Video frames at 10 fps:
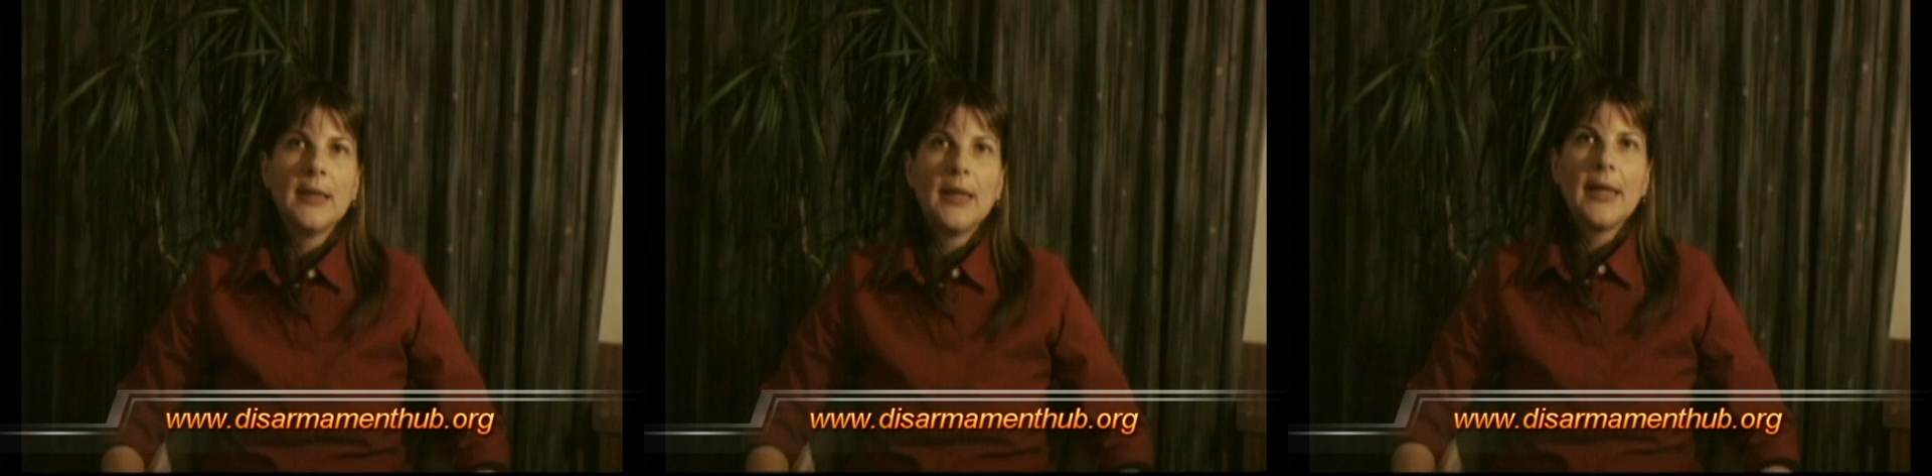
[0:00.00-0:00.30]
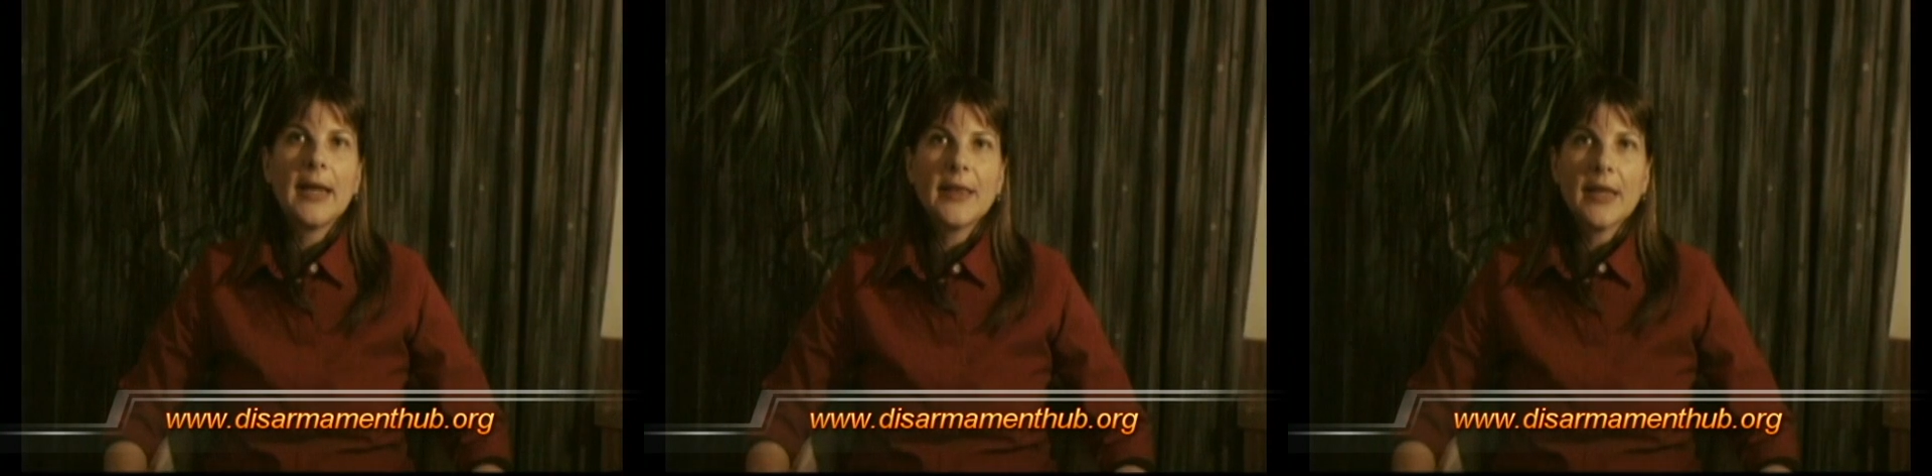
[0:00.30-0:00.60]

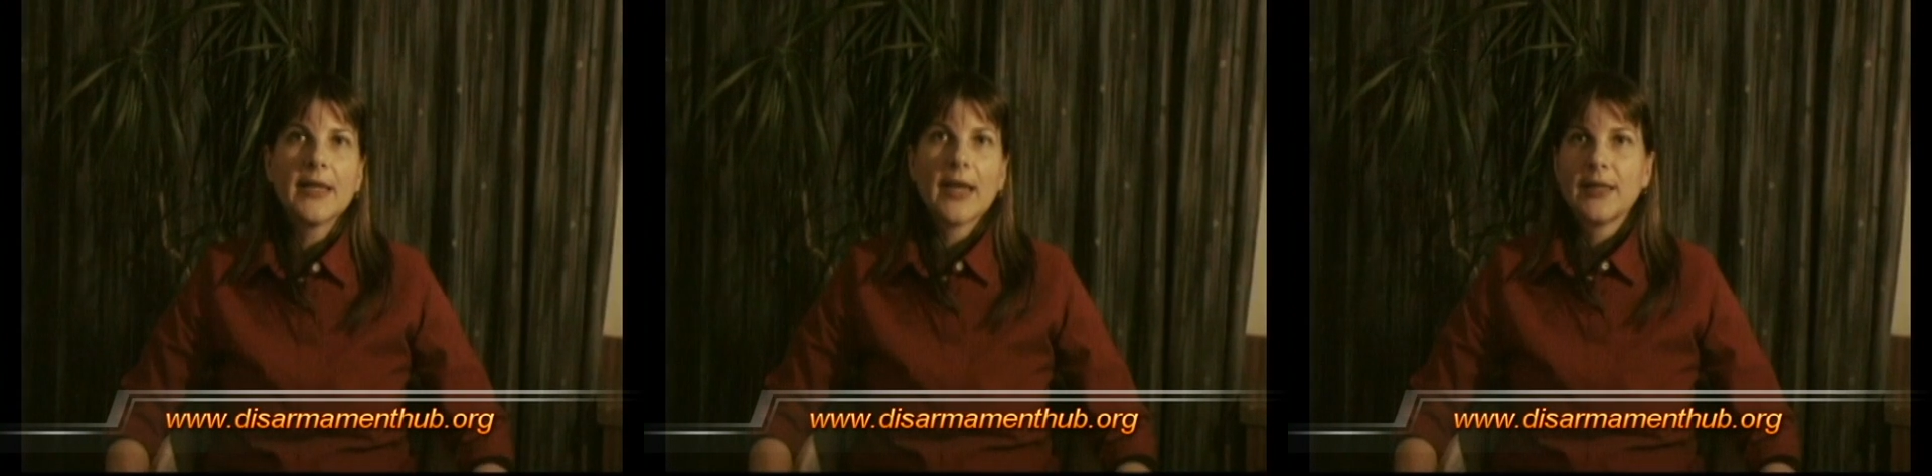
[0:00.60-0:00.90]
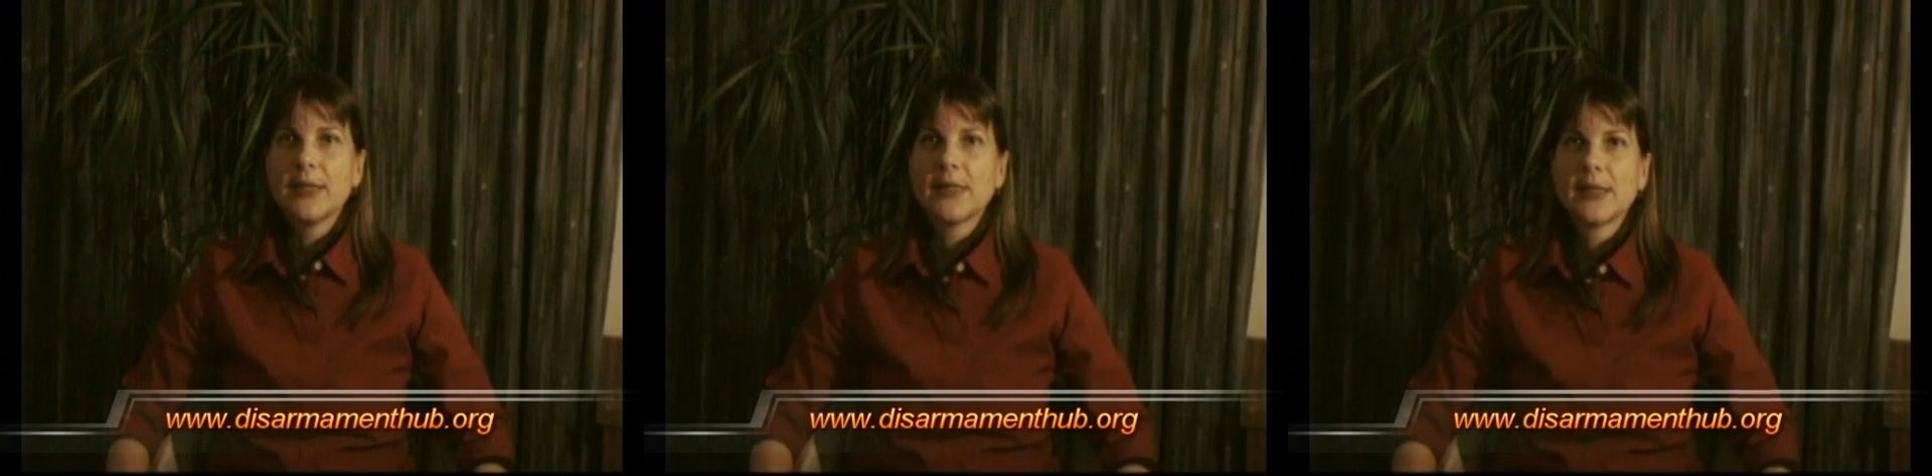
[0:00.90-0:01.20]
And I think
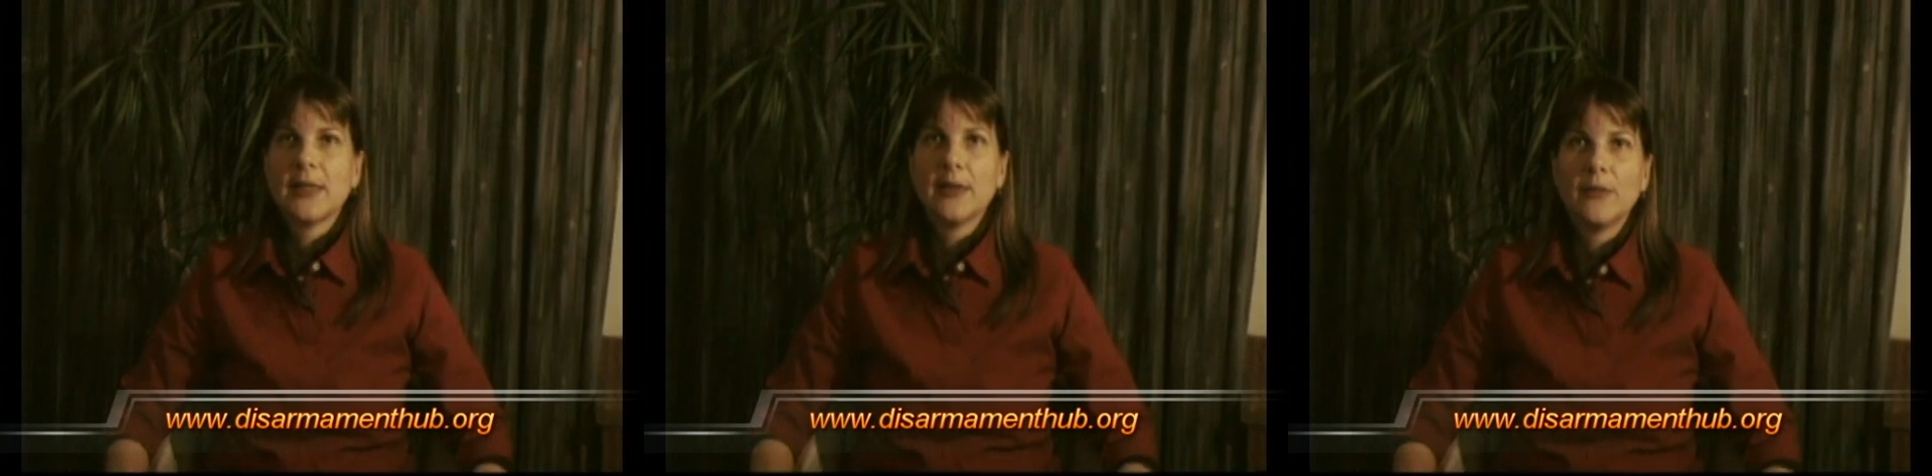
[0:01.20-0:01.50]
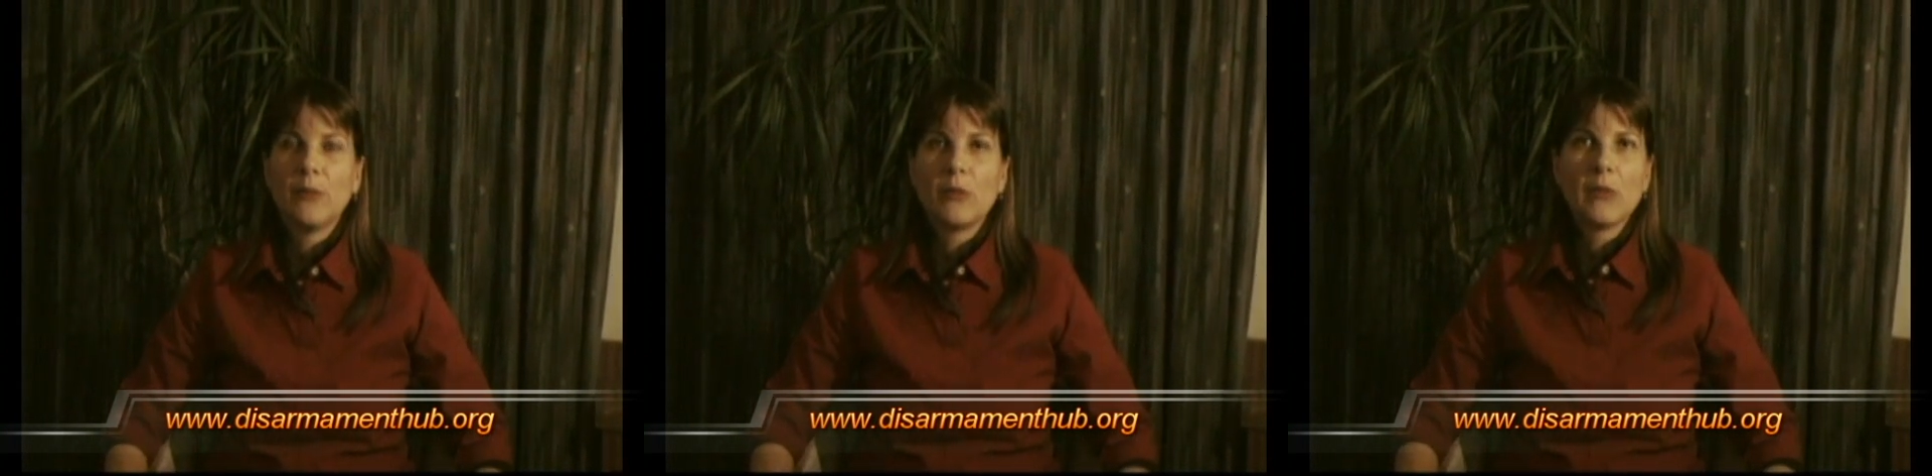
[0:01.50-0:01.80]
that is
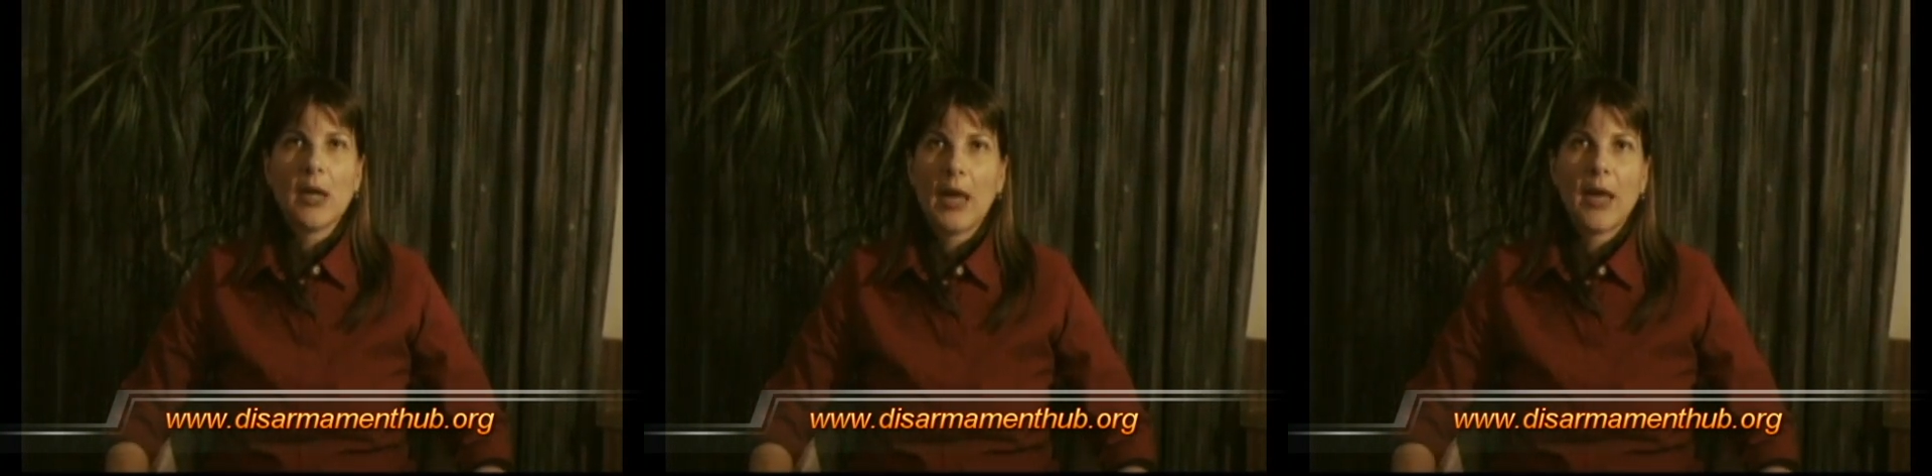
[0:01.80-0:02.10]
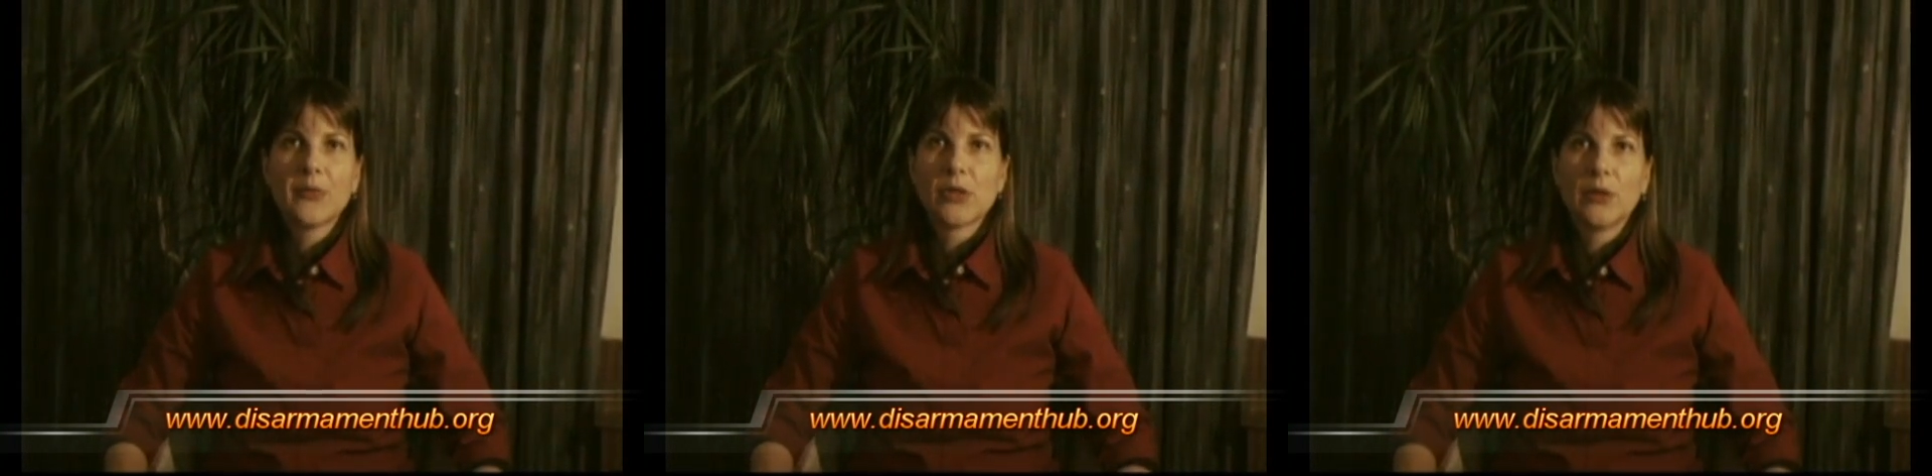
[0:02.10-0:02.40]

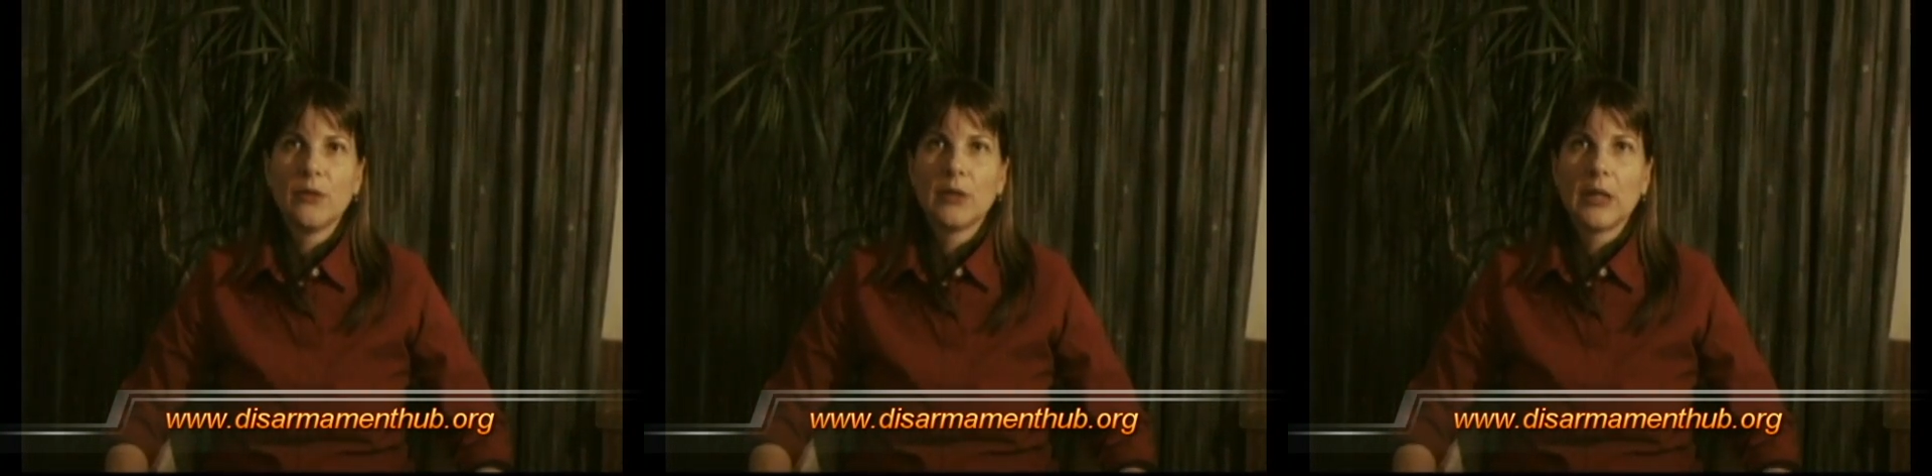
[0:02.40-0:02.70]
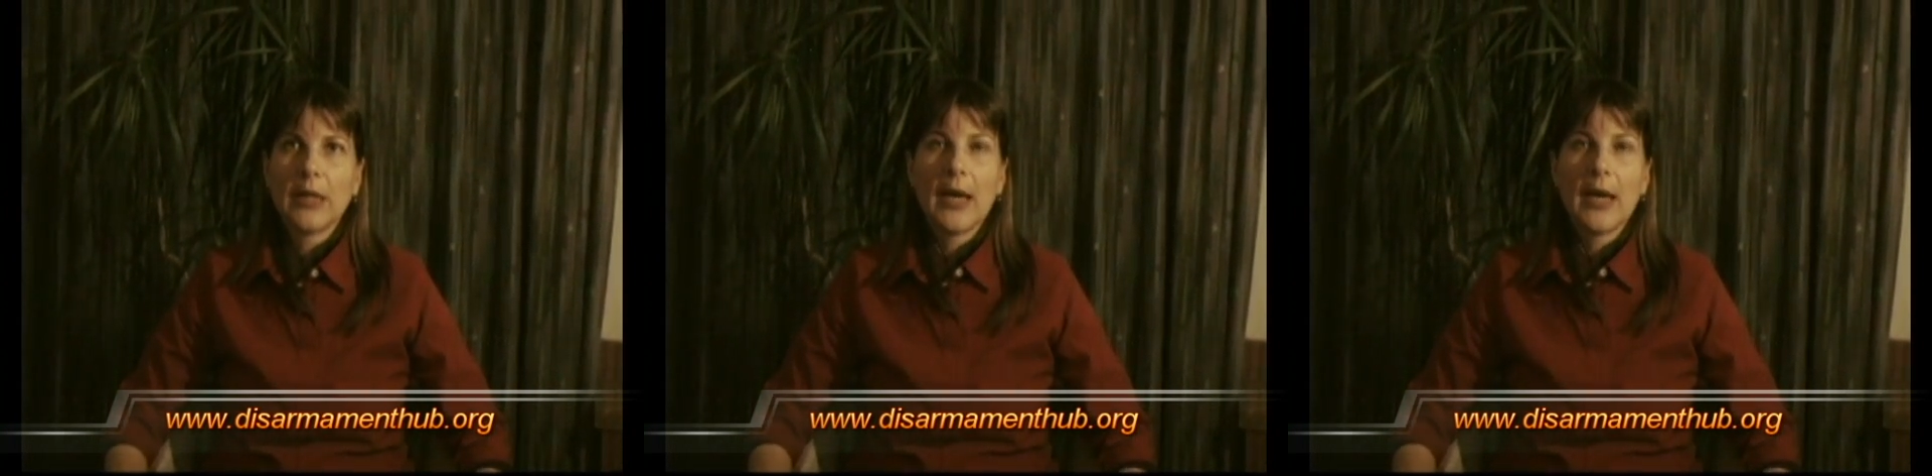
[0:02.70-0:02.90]
absolutely